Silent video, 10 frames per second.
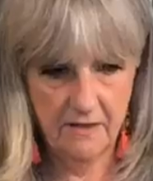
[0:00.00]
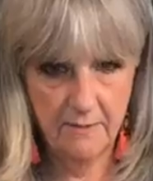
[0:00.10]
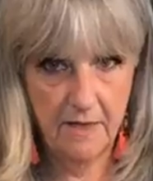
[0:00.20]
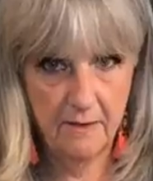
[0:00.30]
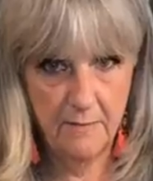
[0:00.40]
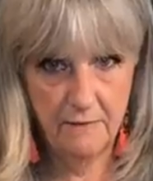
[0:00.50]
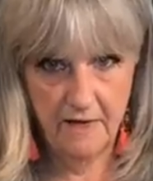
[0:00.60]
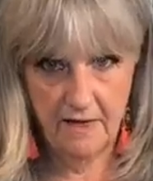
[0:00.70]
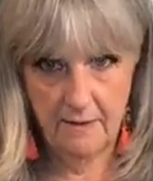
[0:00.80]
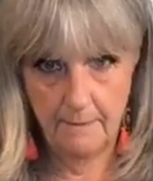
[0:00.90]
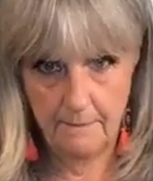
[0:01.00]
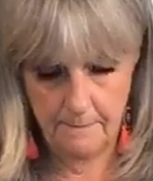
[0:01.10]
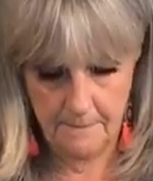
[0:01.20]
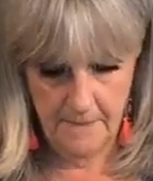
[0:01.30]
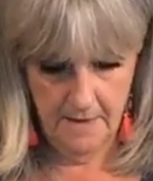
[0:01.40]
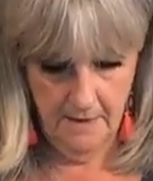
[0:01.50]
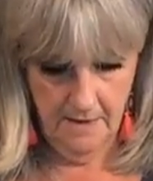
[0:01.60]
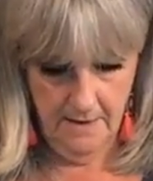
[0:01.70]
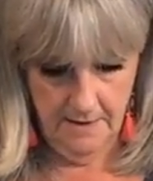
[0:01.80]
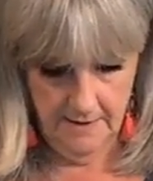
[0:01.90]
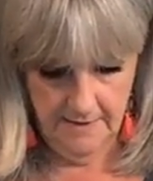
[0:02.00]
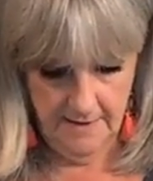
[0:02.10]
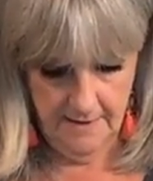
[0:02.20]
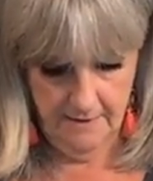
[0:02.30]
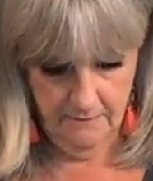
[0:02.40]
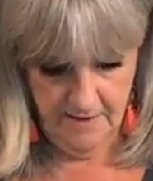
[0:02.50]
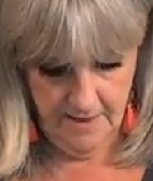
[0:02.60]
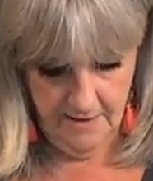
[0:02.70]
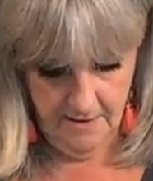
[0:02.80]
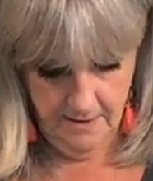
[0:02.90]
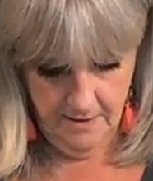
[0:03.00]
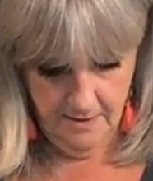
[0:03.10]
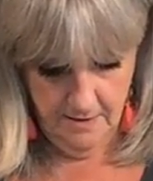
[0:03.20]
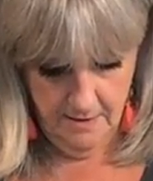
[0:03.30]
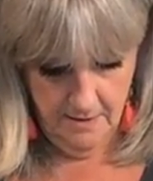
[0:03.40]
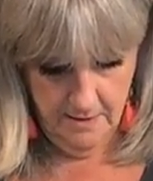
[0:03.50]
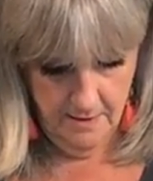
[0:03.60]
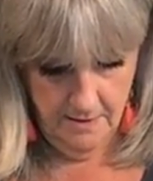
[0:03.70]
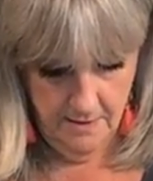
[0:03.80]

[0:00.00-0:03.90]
You know, like we talked about. I'm gonna move that up. Get that out of the way.